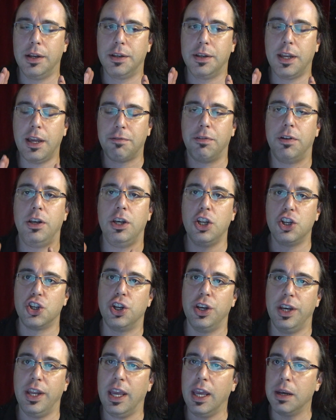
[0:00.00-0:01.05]

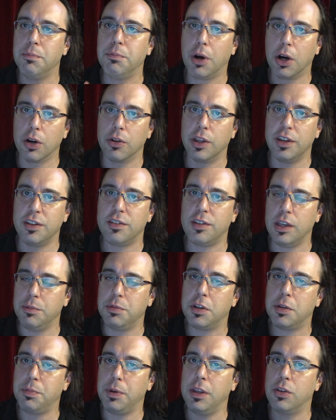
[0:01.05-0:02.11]
definition in Marlin seems
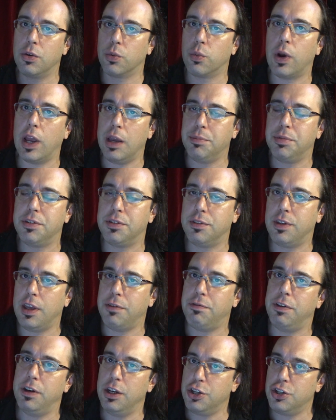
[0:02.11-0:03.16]
to be the ramps
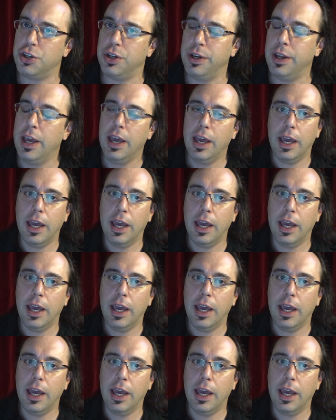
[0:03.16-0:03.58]
definition.